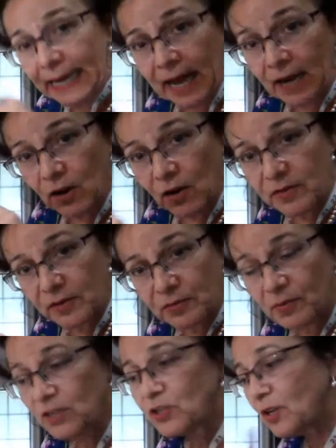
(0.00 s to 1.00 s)
get out all the
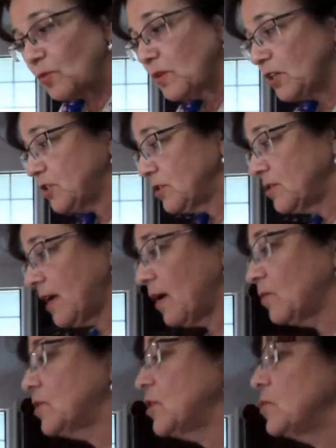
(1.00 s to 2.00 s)
threads. You don't want to do
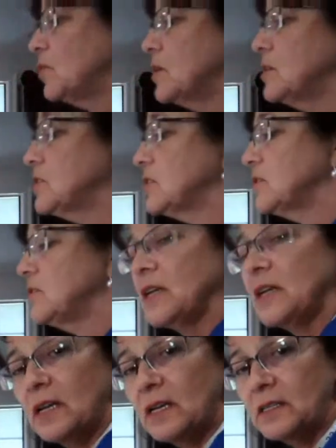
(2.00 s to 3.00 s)
that. What you want to do
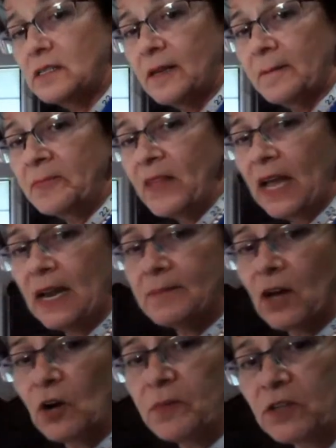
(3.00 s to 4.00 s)
is, and
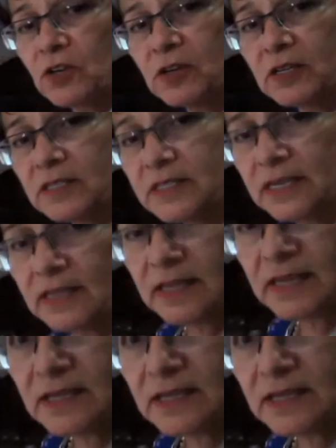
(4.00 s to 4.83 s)
I'm hoping you can see